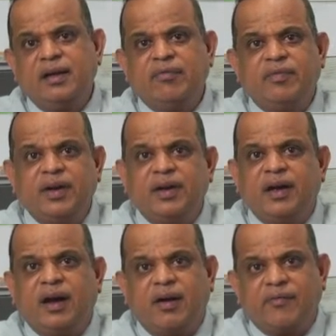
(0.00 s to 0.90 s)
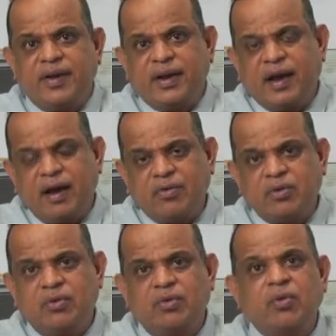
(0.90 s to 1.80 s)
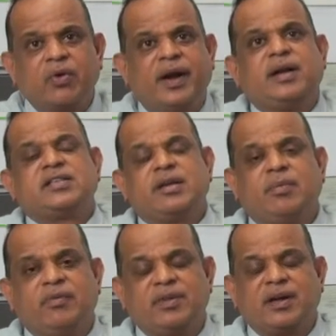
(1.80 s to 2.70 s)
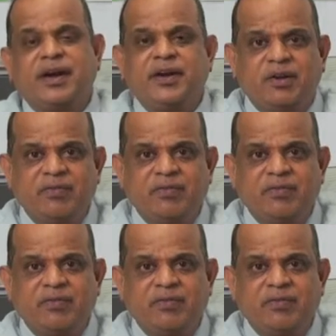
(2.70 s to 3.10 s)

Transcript: we have to look at some of the kind of